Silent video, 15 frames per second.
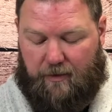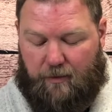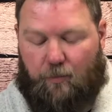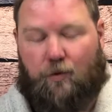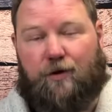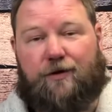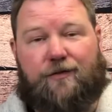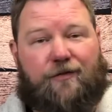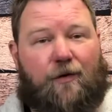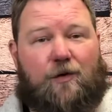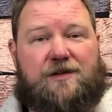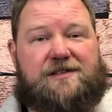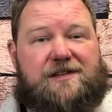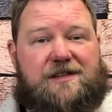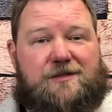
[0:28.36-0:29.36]
We're going to
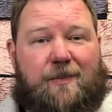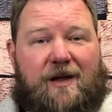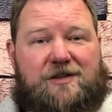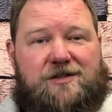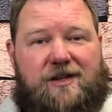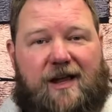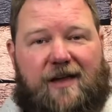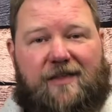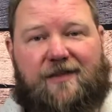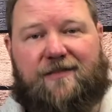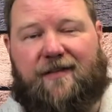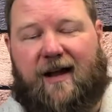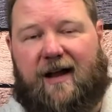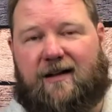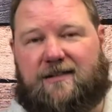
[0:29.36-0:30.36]
focus especially on the
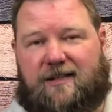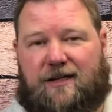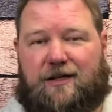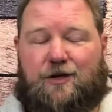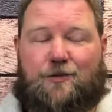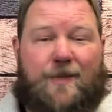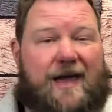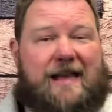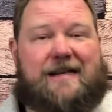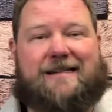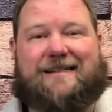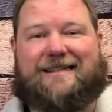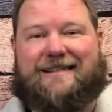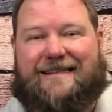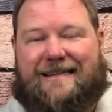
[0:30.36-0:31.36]
fact that
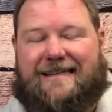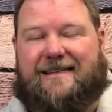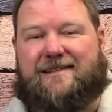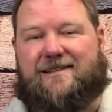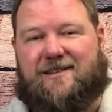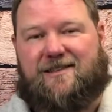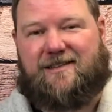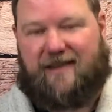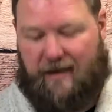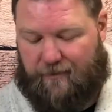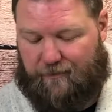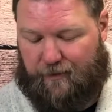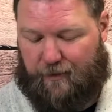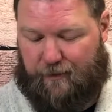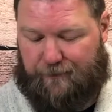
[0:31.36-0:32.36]
humanity needs a
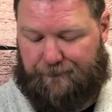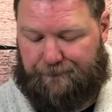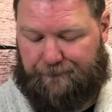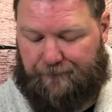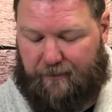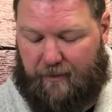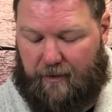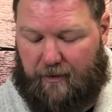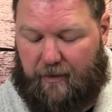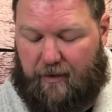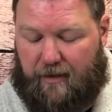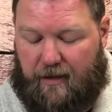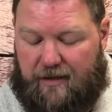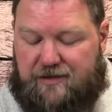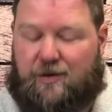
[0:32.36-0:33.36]
savior.
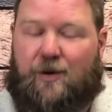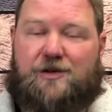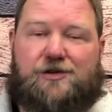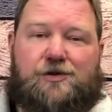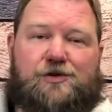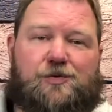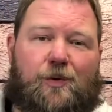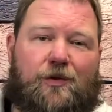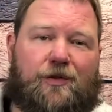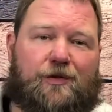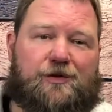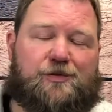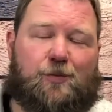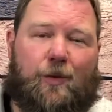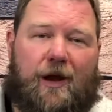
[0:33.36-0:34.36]
And so as usual,
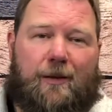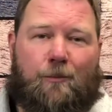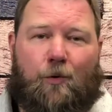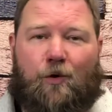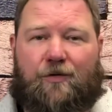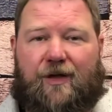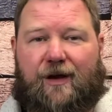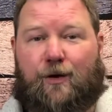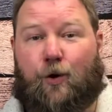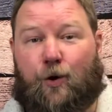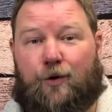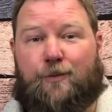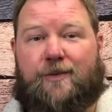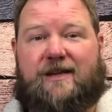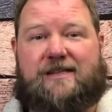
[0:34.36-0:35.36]
there's way more that
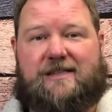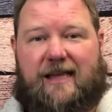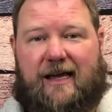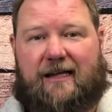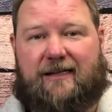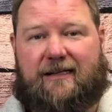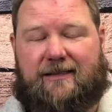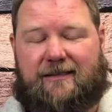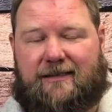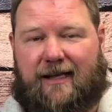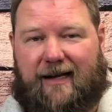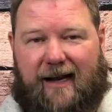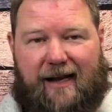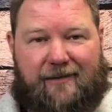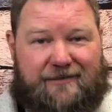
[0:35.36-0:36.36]
could be said
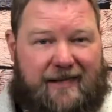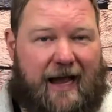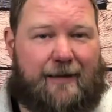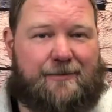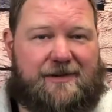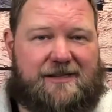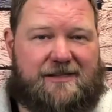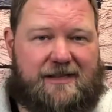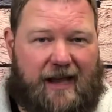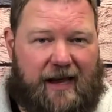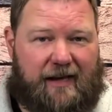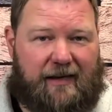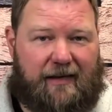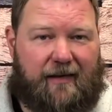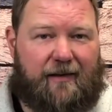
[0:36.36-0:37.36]
than I have time to
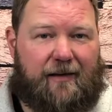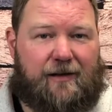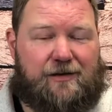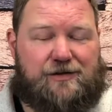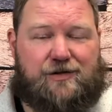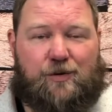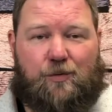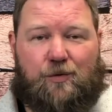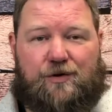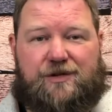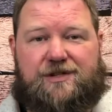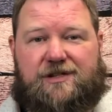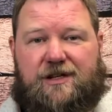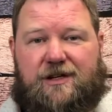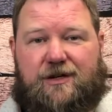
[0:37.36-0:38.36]
say. So we're
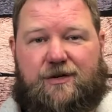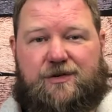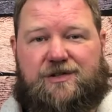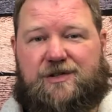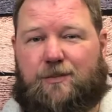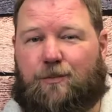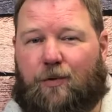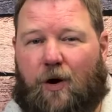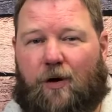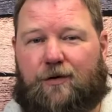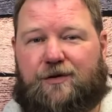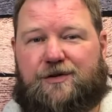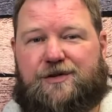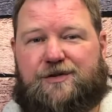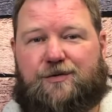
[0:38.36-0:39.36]
just gonna use some
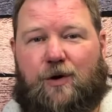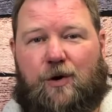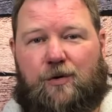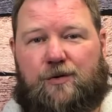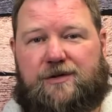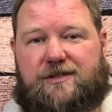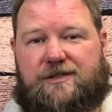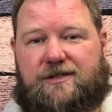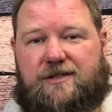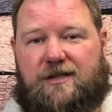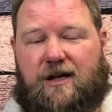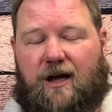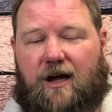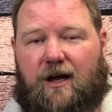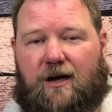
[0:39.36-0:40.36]
broader strokes.
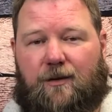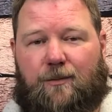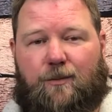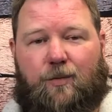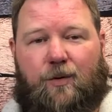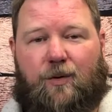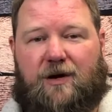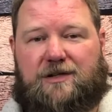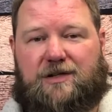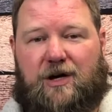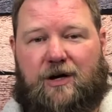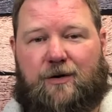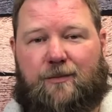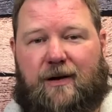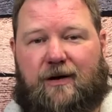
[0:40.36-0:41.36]
Um, we wanna
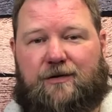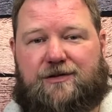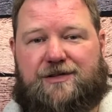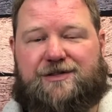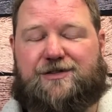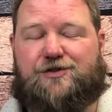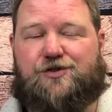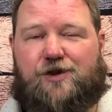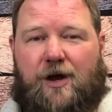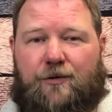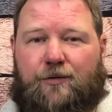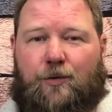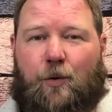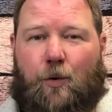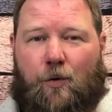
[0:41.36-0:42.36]
talk about just
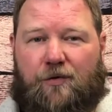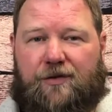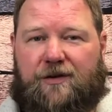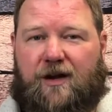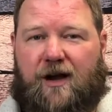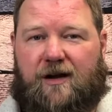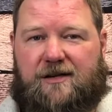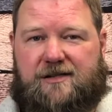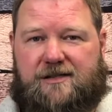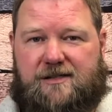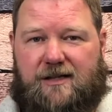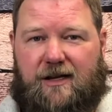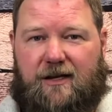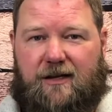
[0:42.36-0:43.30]
general Orthodox